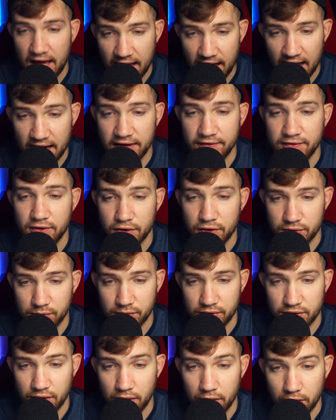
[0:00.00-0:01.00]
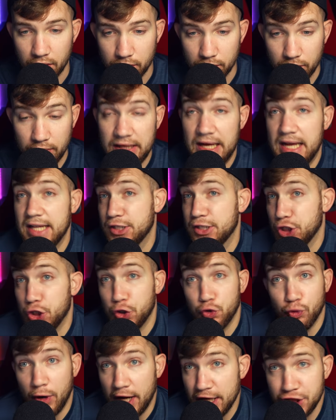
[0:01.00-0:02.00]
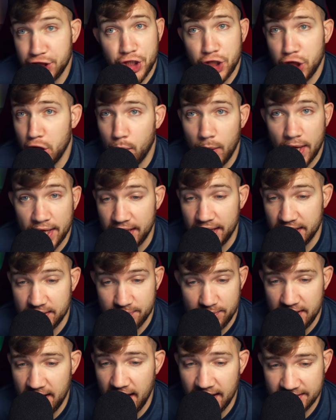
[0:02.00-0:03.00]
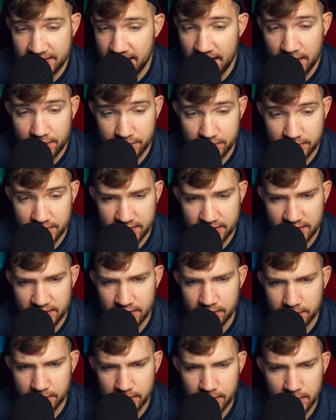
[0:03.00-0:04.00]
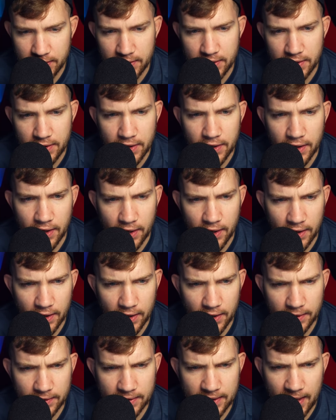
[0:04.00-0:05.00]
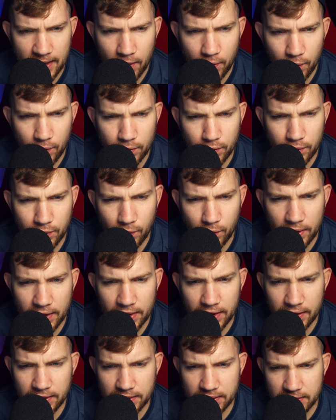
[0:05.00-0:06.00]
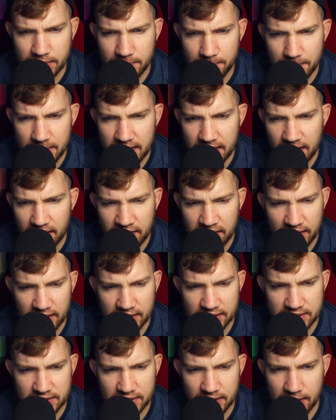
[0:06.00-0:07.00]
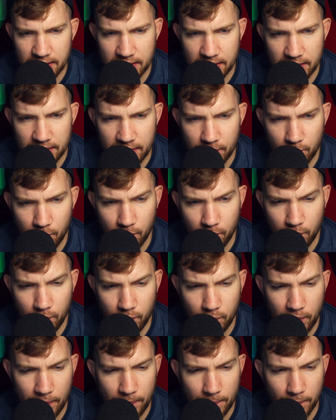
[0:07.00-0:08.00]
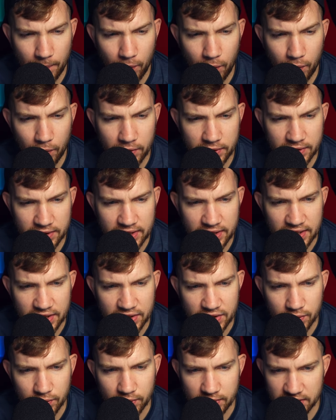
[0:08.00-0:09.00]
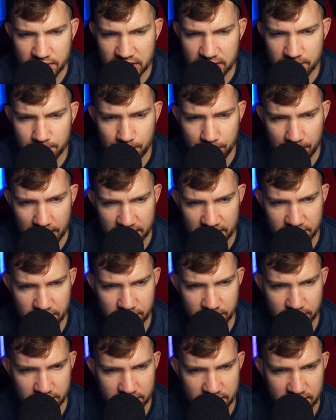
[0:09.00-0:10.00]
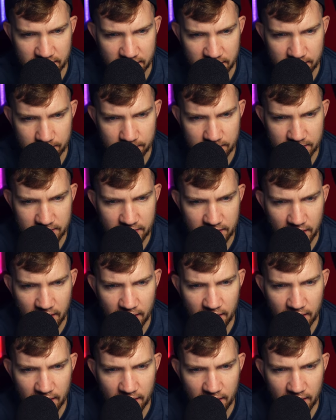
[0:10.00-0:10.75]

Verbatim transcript: 8 of those were solo. That's a good ratio, I guess, but 9 tackles, that's it. Now, to me, I think it's, what more did he do on special teams?